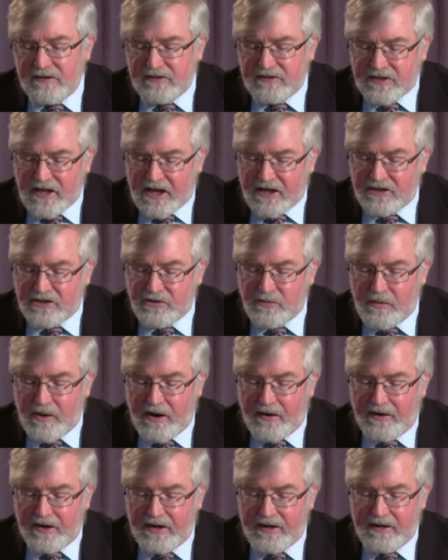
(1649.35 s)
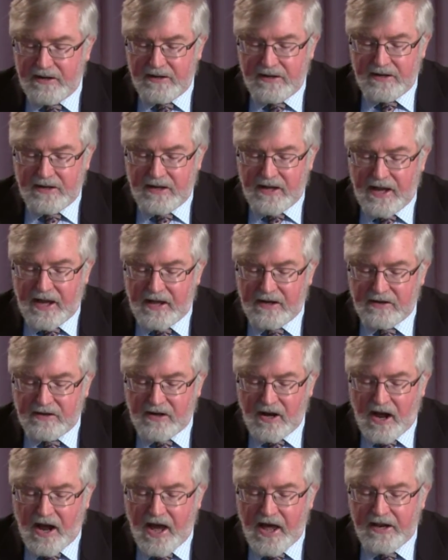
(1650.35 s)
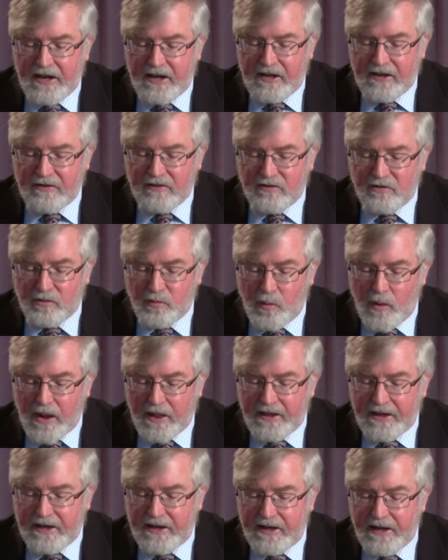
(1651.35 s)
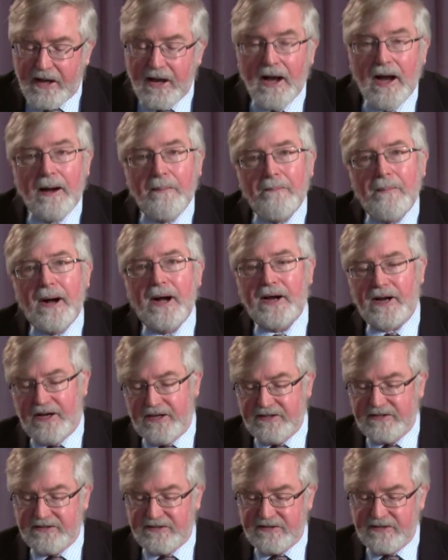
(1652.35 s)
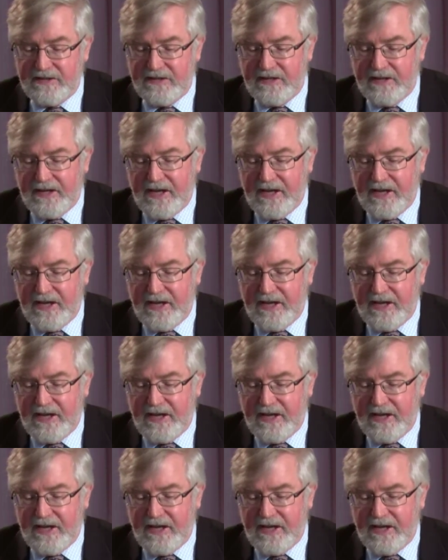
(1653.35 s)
sanctuary and God is dwelling among us.